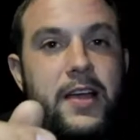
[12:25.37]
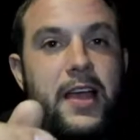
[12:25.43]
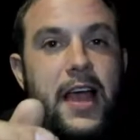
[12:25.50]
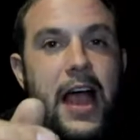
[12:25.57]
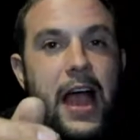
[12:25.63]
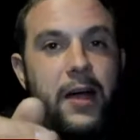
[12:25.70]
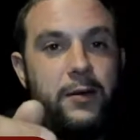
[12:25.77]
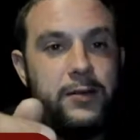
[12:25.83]

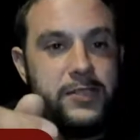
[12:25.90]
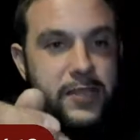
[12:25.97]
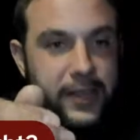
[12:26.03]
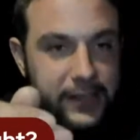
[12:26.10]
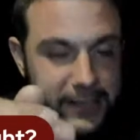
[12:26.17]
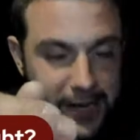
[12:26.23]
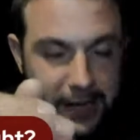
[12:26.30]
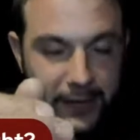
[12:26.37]
I was like
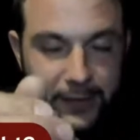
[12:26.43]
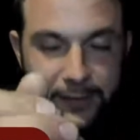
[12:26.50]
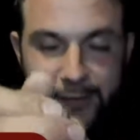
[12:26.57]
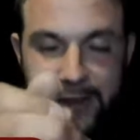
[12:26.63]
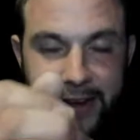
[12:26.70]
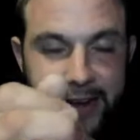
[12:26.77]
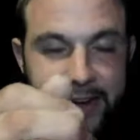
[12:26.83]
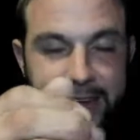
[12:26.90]
telling
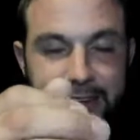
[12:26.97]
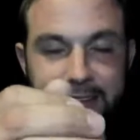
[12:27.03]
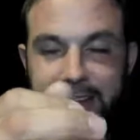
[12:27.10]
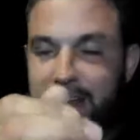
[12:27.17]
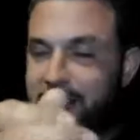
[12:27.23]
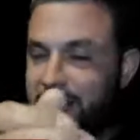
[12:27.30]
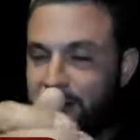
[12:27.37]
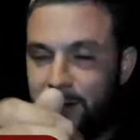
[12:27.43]
Van to
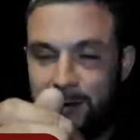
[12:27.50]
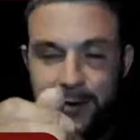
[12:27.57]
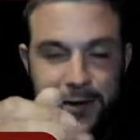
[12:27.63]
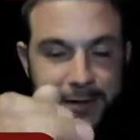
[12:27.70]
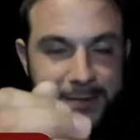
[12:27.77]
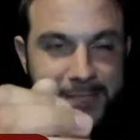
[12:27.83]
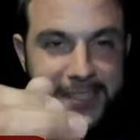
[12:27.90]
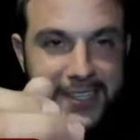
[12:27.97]
like, yo,
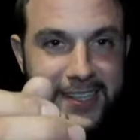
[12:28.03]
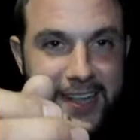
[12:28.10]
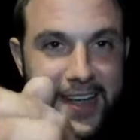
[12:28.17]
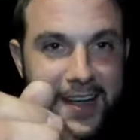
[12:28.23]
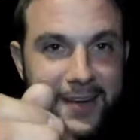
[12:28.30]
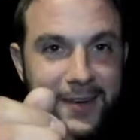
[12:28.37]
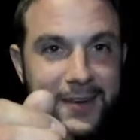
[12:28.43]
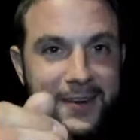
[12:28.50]
come sit
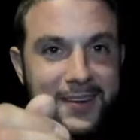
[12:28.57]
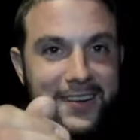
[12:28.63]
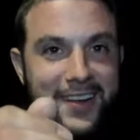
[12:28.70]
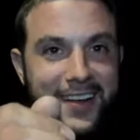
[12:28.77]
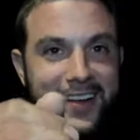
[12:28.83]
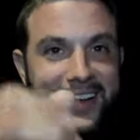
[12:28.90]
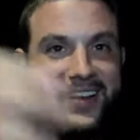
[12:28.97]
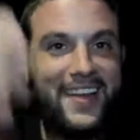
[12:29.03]
down, and
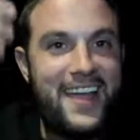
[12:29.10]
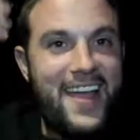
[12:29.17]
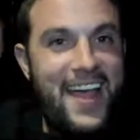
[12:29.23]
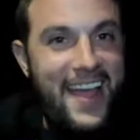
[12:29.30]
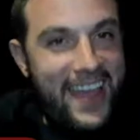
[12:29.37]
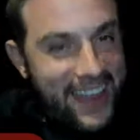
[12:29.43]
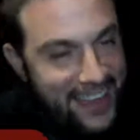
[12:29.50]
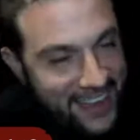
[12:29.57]
like,
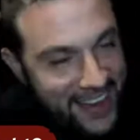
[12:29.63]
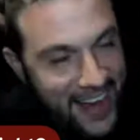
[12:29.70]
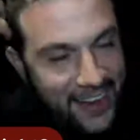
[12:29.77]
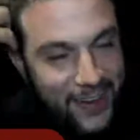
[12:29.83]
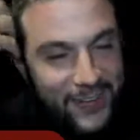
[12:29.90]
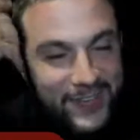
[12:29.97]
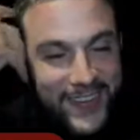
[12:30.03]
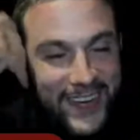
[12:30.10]
and then I
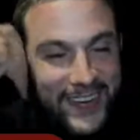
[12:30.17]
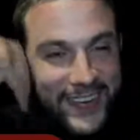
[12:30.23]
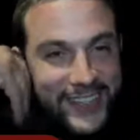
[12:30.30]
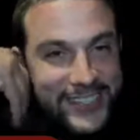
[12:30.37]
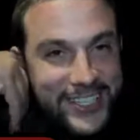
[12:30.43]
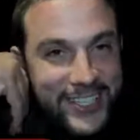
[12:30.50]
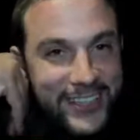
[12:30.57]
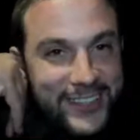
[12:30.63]
could feel the
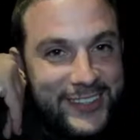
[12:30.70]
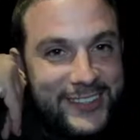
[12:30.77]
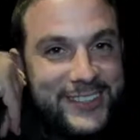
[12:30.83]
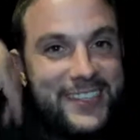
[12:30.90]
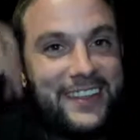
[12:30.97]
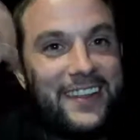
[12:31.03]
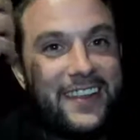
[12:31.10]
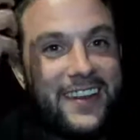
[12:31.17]
chills,
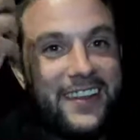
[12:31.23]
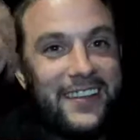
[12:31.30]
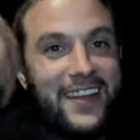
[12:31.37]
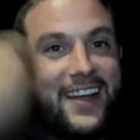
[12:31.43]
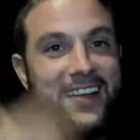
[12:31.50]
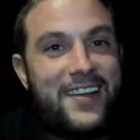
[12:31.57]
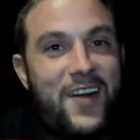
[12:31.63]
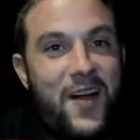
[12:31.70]
and then it
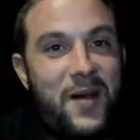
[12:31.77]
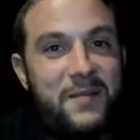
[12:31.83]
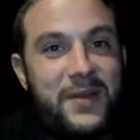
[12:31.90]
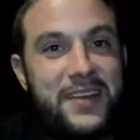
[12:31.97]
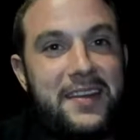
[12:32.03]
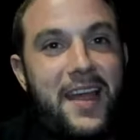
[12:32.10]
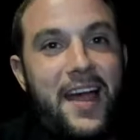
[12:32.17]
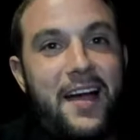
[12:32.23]
like calmed me
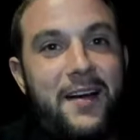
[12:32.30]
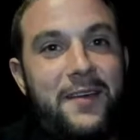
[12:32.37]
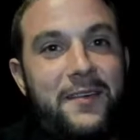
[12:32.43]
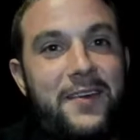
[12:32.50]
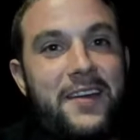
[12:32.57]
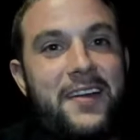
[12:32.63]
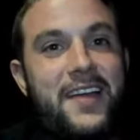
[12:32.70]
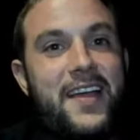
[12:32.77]
down,
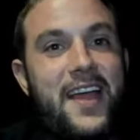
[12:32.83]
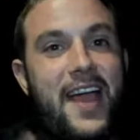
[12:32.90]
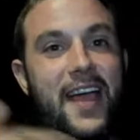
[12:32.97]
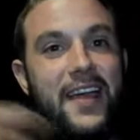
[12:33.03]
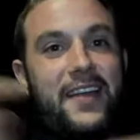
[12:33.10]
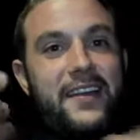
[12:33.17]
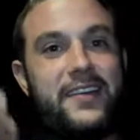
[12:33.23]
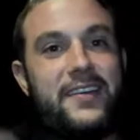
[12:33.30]

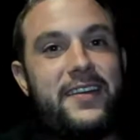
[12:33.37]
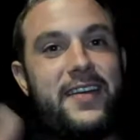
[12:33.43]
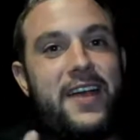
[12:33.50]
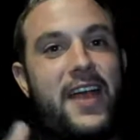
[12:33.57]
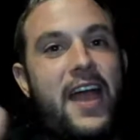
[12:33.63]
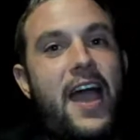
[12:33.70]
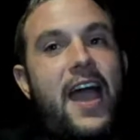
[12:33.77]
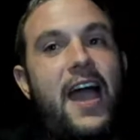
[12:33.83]
and
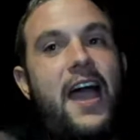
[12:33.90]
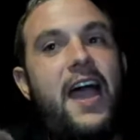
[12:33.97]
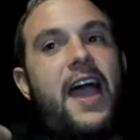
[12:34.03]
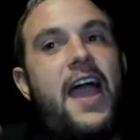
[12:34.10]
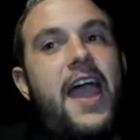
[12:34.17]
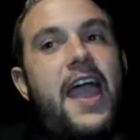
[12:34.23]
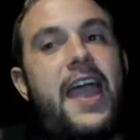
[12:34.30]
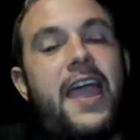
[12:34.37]

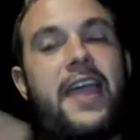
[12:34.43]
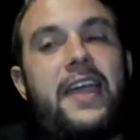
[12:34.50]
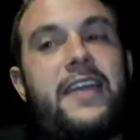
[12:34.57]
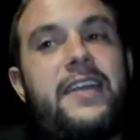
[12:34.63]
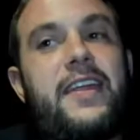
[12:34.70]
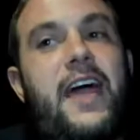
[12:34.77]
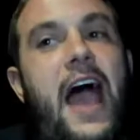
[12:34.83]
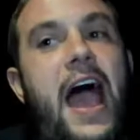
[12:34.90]

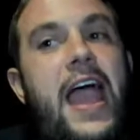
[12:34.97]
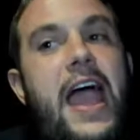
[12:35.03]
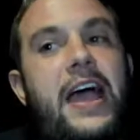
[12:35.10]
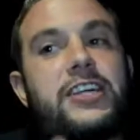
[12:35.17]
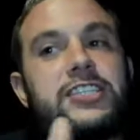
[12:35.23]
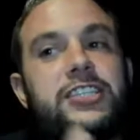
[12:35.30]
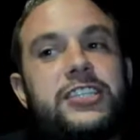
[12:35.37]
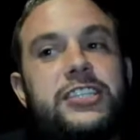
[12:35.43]
I
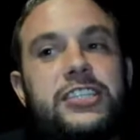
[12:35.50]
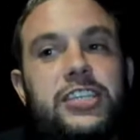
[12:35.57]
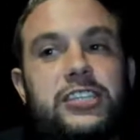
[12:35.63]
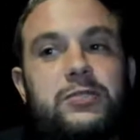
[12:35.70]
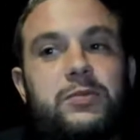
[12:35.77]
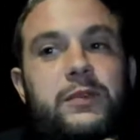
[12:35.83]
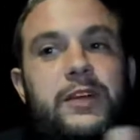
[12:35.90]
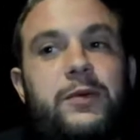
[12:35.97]
actually just
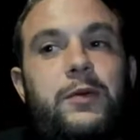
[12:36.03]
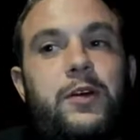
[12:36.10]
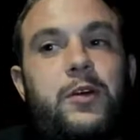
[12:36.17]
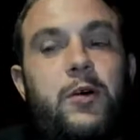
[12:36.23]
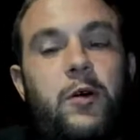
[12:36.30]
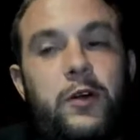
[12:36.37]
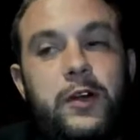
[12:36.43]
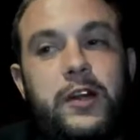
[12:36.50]

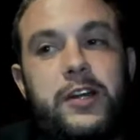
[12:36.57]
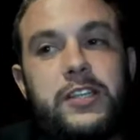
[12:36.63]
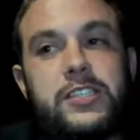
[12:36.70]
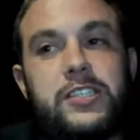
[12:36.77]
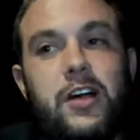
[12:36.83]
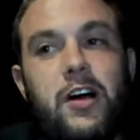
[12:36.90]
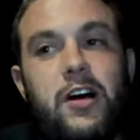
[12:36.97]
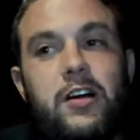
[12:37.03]
re-recorded a
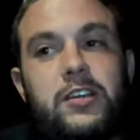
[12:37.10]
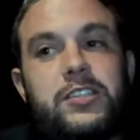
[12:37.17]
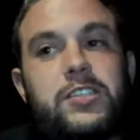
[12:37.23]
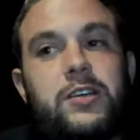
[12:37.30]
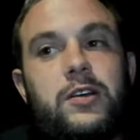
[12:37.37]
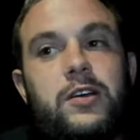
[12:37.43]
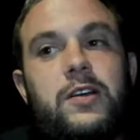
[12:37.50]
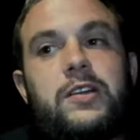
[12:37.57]
song so